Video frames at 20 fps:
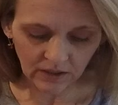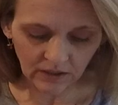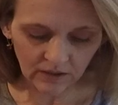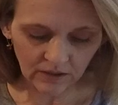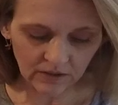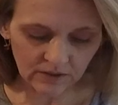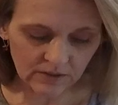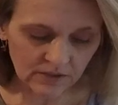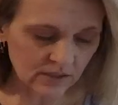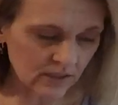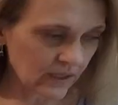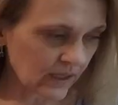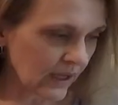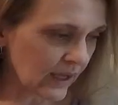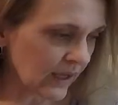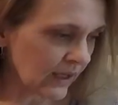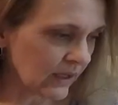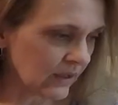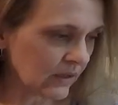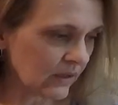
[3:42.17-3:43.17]
here to
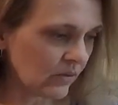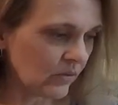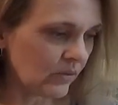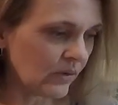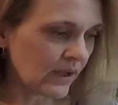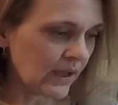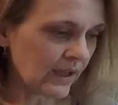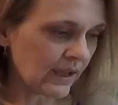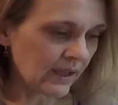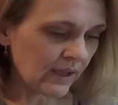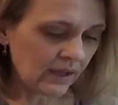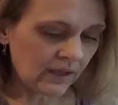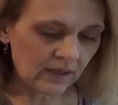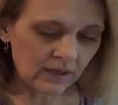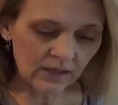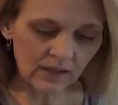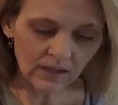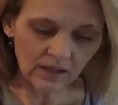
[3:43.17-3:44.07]
get in the way,